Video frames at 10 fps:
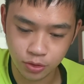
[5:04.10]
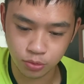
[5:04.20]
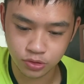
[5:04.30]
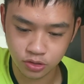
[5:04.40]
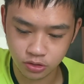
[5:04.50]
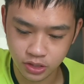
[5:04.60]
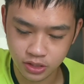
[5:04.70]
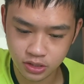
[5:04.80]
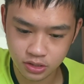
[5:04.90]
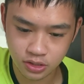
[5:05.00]
their own
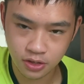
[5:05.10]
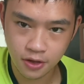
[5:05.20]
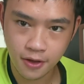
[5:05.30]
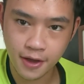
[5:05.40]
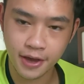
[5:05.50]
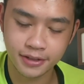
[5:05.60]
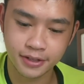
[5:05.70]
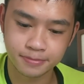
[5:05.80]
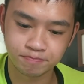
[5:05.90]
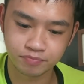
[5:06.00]
saltiness, and
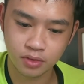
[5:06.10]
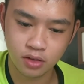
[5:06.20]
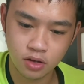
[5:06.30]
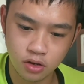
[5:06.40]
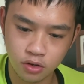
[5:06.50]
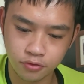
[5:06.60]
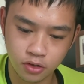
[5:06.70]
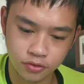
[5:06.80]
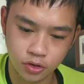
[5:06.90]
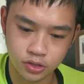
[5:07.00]
then
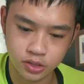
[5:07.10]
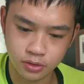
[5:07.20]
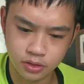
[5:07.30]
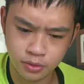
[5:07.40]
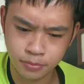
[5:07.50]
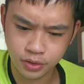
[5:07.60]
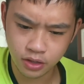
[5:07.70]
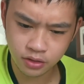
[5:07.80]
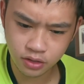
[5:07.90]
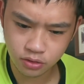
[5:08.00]
of course
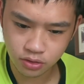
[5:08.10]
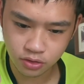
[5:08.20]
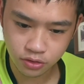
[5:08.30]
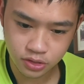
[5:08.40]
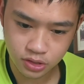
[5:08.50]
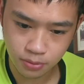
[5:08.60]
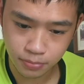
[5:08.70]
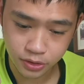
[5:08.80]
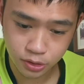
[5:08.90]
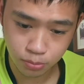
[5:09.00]
I think there is some
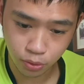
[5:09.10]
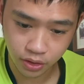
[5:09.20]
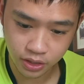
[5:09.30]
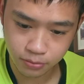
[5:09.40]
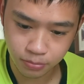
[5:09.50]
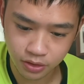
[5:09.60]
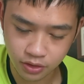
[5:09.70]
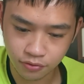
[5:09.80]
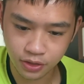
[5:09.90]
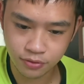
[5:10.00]
minced pork in it, but
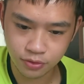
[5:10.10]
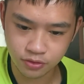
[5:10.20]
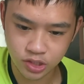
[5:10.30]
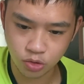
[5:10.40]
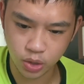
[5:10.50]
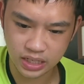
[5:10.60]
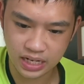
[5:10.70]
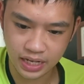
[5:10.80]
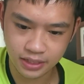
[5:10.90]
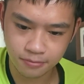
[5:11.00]
the flavor is quite
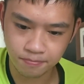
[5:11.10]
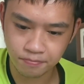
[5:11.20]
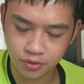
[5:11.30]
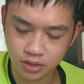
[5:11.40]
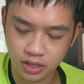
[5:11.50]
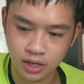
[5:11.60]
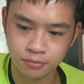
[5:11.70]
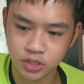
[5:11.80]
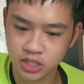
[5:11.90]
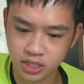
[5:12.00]
light.
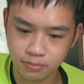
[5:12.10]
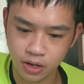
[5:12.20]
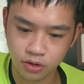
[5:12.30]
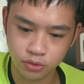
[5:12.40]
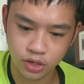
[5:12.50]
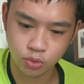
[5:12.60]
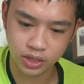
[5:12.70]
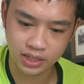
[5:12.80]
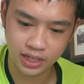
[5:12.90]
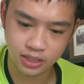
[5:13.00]
Just like the macaroni,
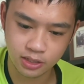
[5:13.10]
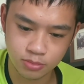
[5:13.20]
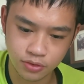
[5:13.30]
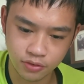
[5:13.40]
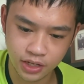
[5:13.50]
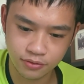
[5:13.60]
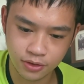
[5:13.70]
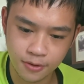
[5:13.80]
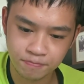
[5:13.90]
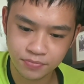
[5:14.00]
quite light in terms of flavor.